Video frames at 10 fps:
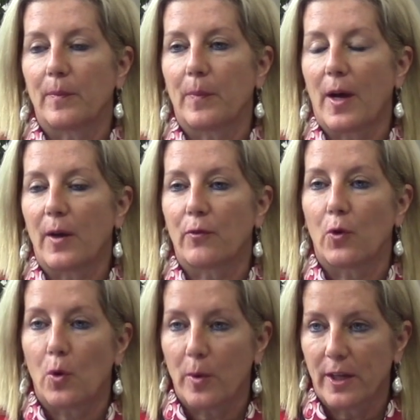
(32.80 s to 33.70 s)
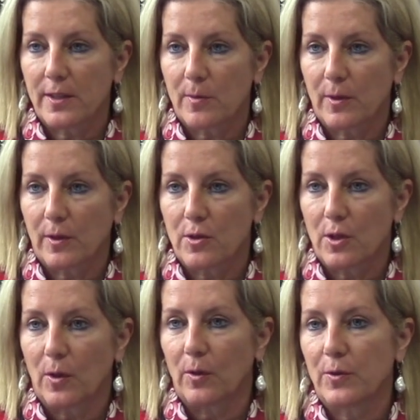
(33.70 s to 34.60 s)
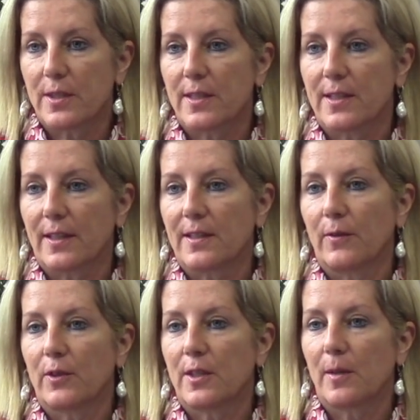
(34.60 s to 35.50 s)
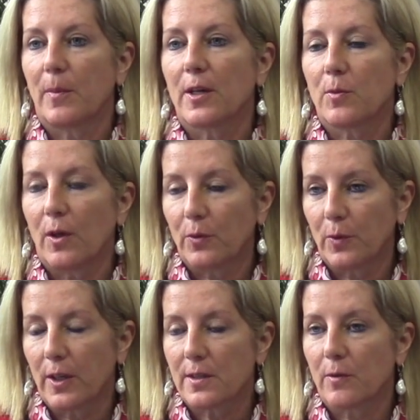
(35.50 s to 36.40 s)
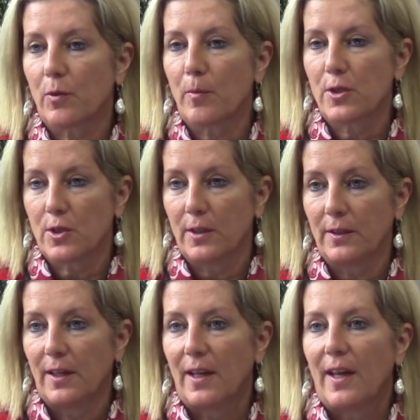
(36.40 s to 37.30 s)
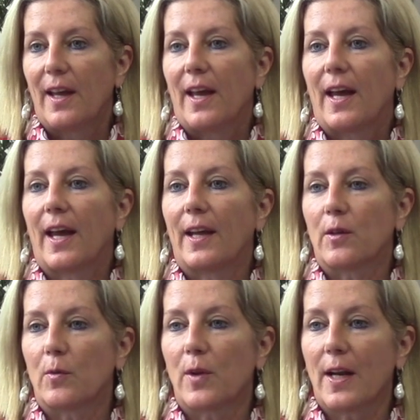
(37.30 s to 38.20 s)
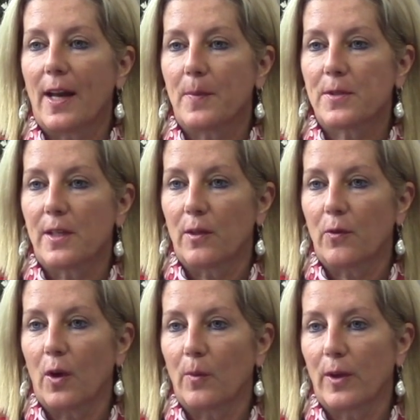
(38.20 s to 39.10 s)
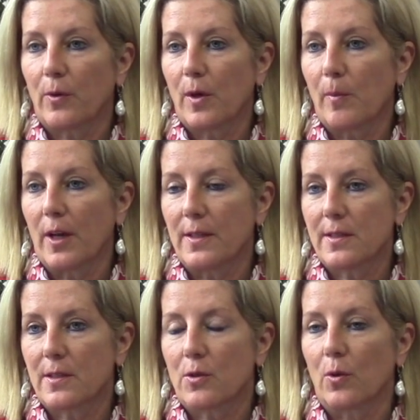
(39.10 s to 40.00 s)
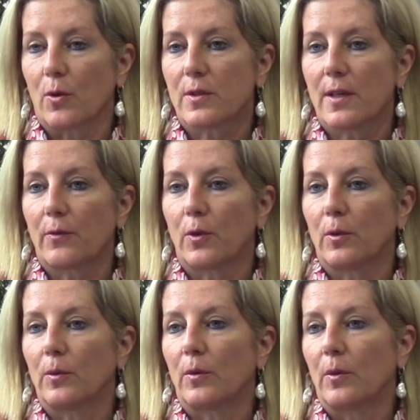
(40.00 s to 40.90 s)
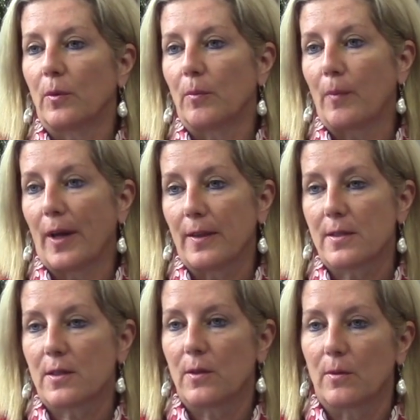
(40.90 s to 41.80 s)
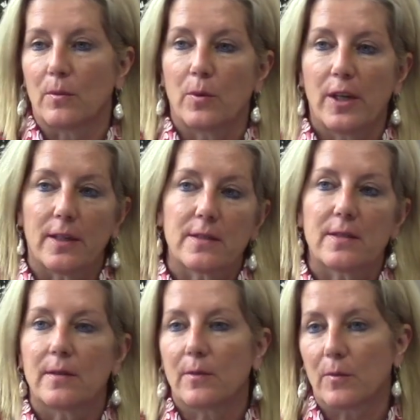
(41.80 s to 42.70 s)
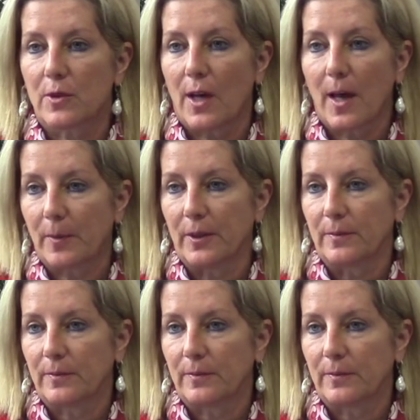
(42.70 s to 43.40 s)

by four weeks with control of disease activity, by 12 weeks of remission and a relapse in the following three months took several months to weeks to happen.